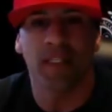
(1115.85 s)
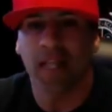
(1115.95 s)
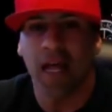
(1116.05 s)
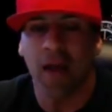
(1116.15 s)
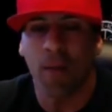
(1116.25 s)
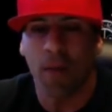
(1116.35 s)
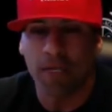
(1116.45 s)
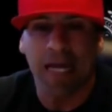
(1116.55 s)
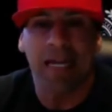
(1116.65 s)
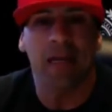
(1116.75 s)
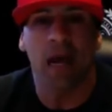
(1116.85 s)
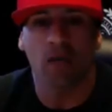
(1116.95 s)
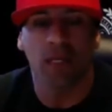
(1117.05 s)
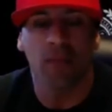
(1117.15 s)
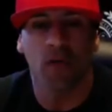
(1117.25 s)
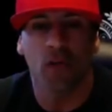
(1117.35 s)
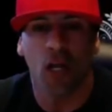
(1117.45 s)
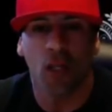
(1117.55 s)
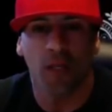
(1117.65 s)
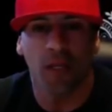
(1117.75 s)
And I, am glad I, I was able to
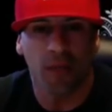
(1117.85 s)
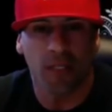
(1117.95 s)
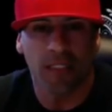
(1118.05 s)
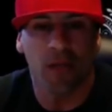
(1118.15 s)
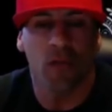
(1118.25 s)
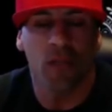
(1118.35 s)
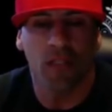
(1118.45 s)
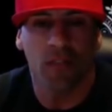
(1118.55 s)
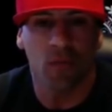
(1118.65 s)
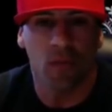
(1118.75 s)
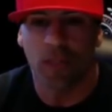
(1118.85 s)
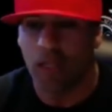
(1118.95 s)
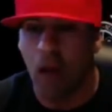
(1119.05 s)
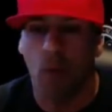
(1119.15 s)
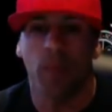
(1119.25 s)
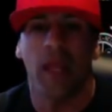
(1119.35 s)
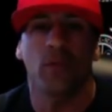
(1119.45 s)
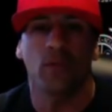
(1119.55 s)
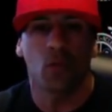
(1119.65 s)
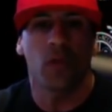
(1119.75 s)
document it because I knew this, I would be
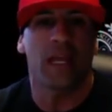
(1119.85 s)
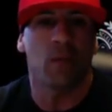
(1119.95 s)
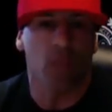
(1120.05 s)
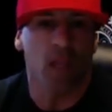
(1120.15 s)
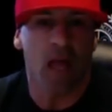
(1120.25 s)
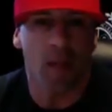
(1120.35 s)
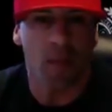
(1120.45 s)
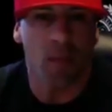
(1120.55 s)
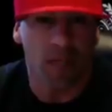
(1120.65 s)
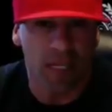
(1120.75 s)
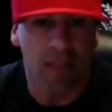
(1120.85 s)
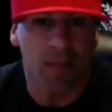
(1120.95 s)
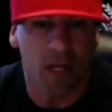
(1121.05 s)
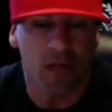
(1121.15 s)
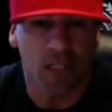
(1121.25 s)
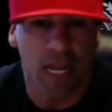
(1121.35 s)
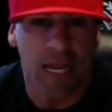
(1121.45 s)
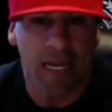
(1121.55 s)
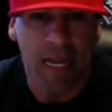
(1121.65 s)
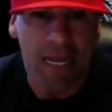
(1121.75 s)
able to relate with a lot of people and get them to
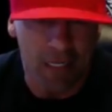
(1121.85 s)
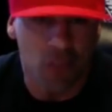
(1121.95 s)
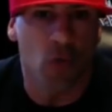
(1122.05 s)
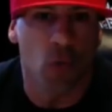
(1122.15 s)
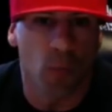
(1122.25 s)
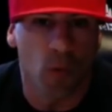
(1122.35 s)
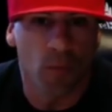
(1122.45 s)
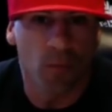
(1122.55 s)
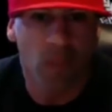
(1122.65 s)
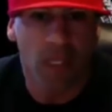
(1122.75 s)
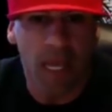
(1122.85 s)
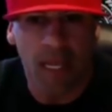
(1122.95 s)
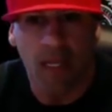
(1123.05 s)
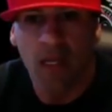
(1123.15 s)
understand it's doable. Okay.